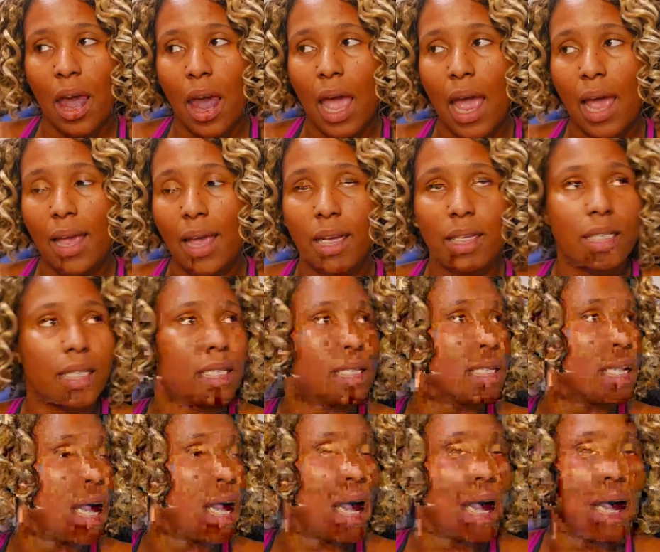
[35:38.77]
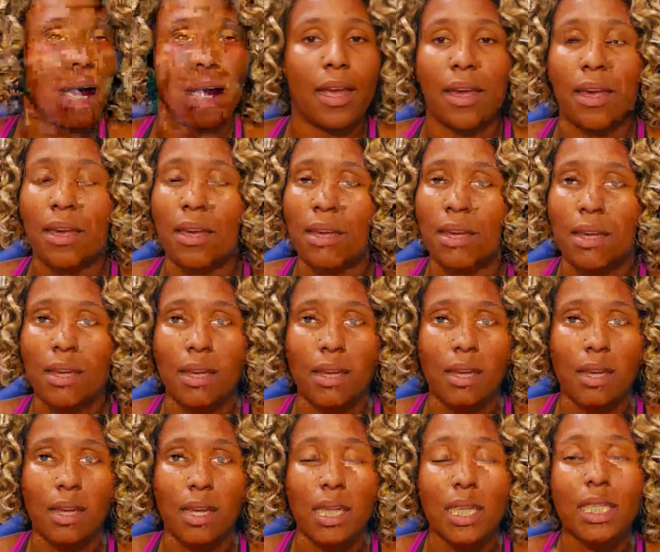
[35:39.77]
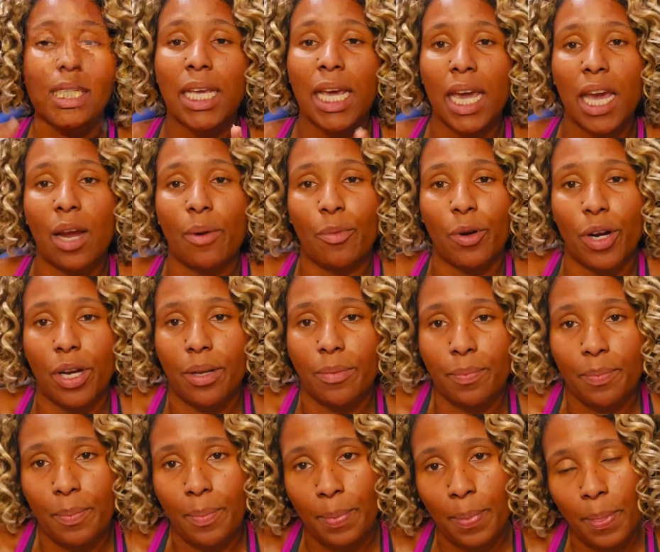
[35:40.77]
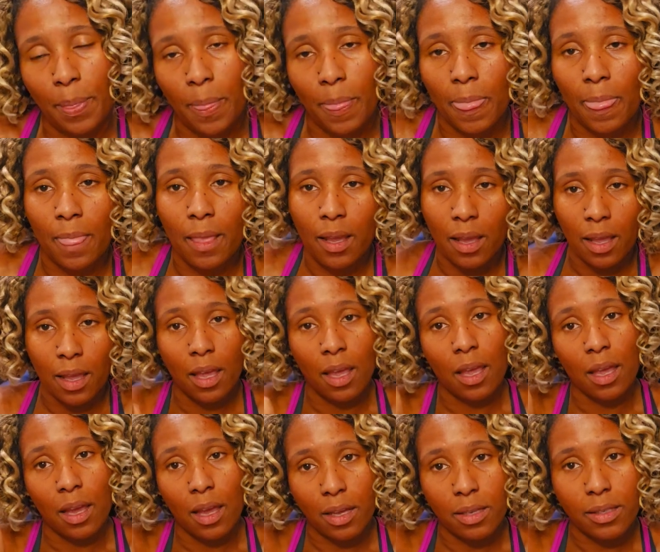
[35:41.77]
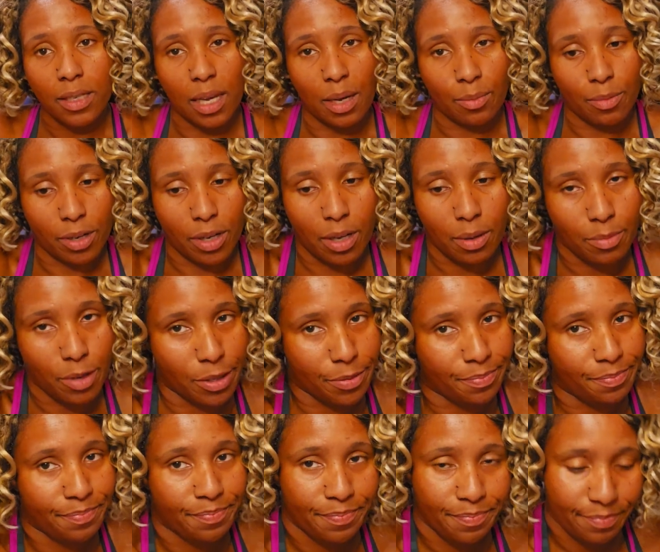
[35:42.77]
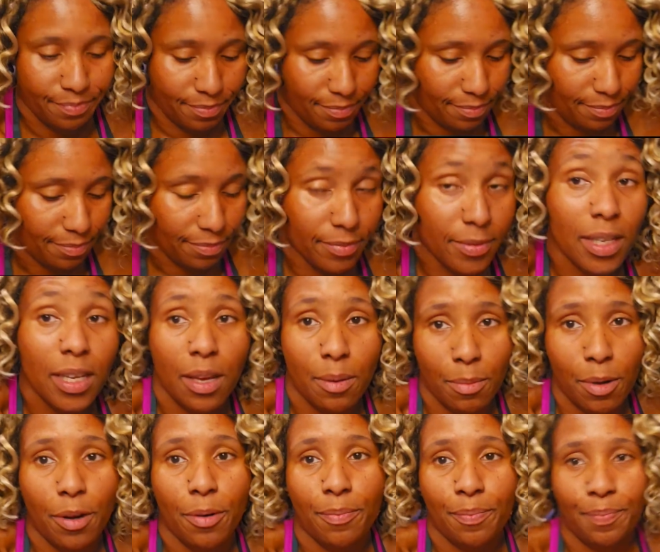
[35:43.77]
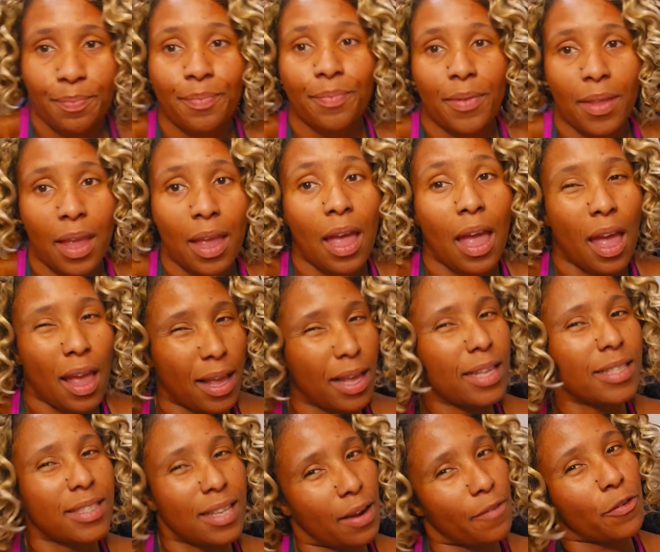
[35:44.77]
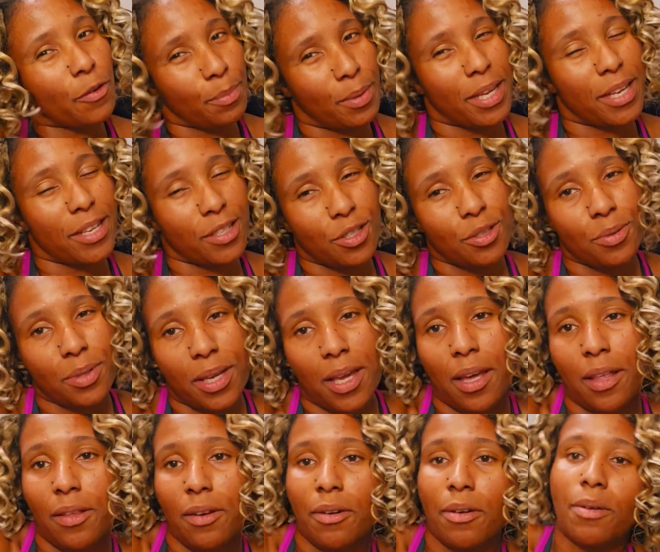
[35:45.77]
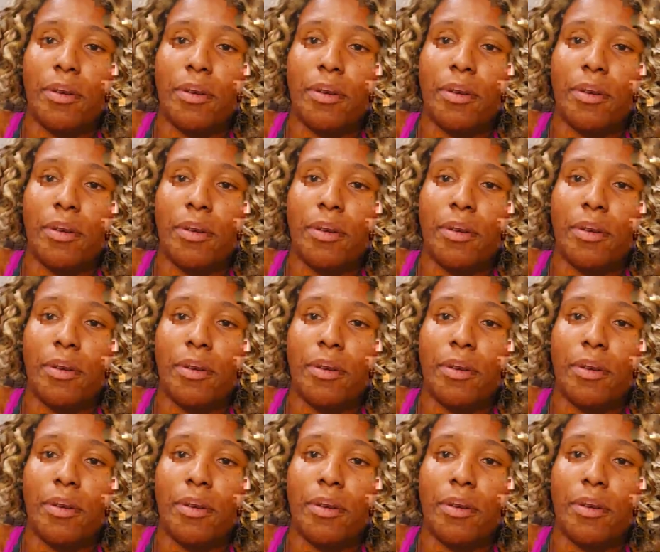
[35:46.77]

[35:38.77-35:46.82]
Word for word: And it's just like, Tamra, Tamra, come here. Come here. It's time for me to get you together